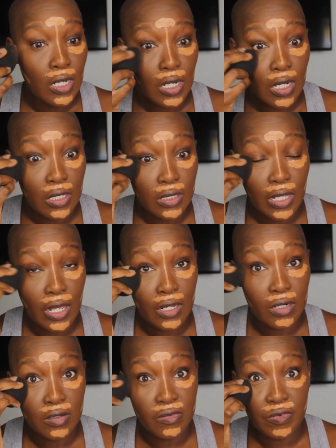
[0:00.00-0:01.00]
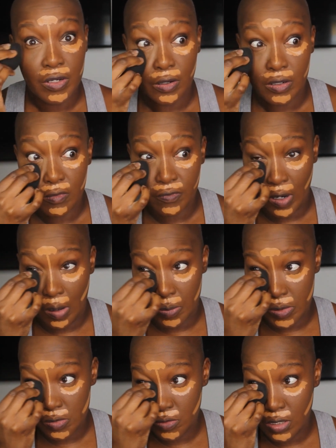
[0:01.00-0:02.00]
A lot of area for
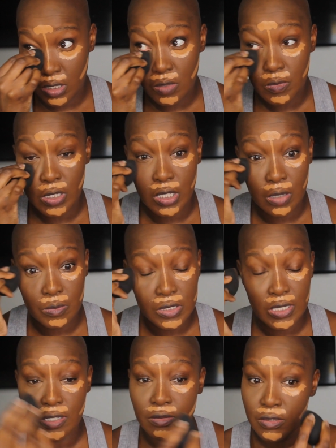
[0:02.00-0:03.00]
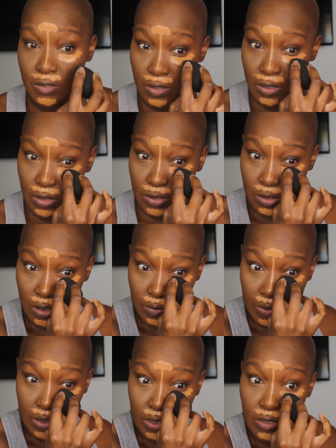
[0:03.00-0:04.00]
opportunity when it comes down to the serum
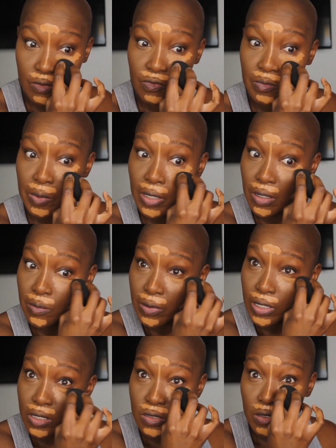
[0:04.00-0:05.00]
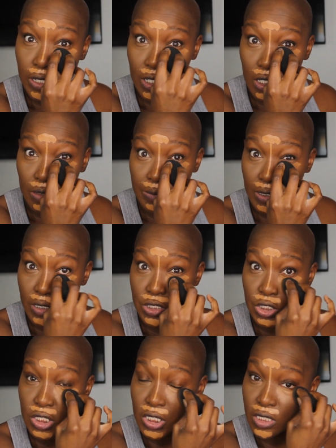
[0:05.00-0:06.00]
concealers from Bare, but I do like her because
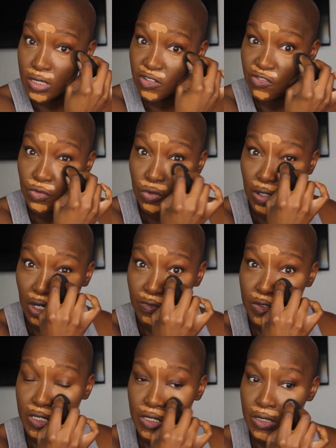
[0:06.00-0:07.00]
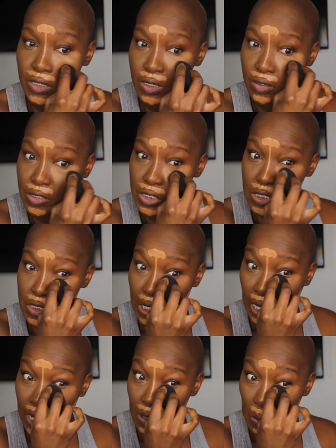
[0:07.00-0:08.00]
she is a full coverage concealer. She's
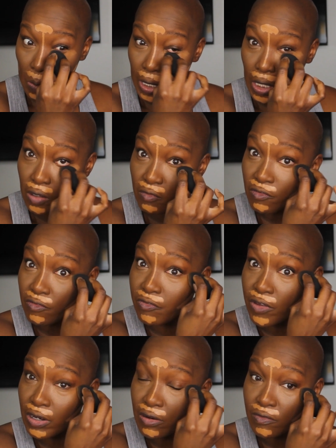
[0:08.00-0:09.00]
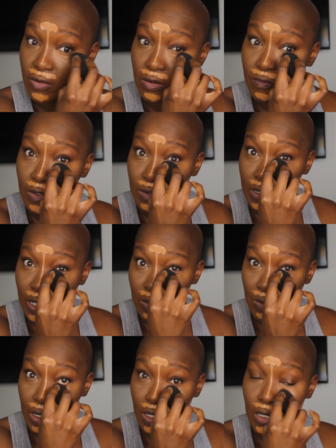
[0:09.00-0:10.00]
lightweight, very, very, very
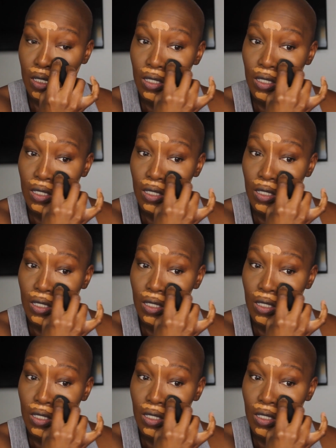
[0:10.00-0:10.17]
lightweight,